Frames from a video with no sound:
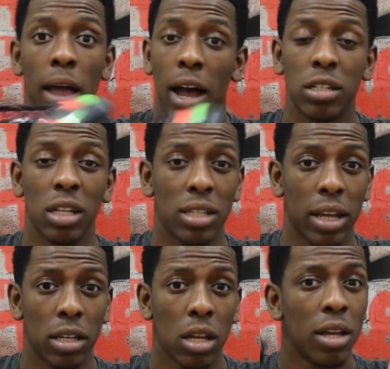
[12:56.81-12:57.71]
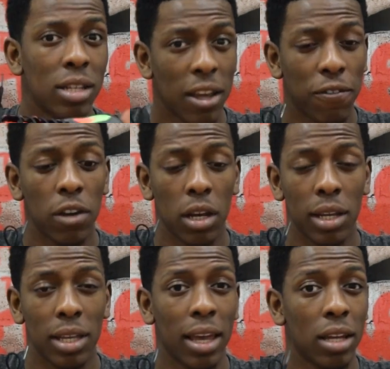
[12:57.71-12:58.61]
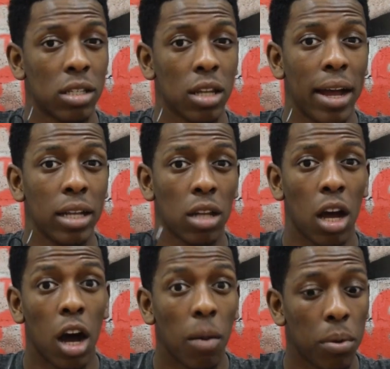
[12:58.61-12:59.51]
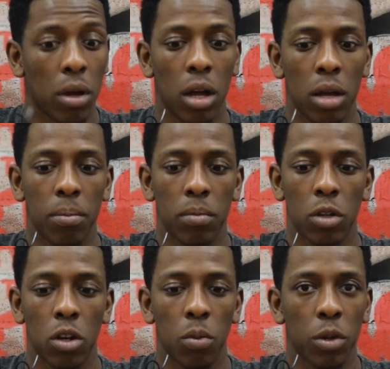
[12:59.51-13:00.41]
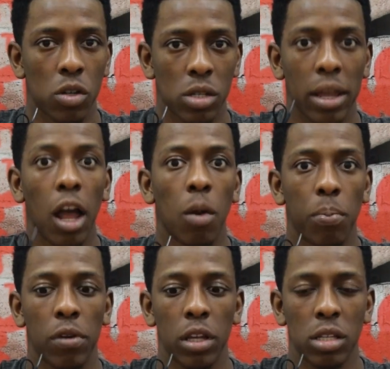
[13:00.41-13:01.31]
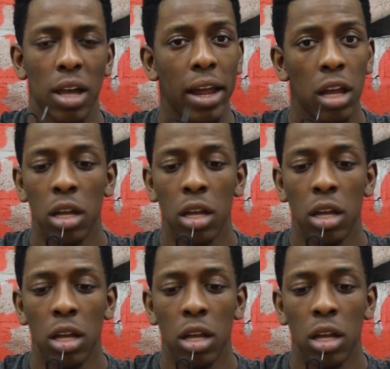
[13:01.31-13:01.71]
As I said, definitely get a size up, because they are pretty tight.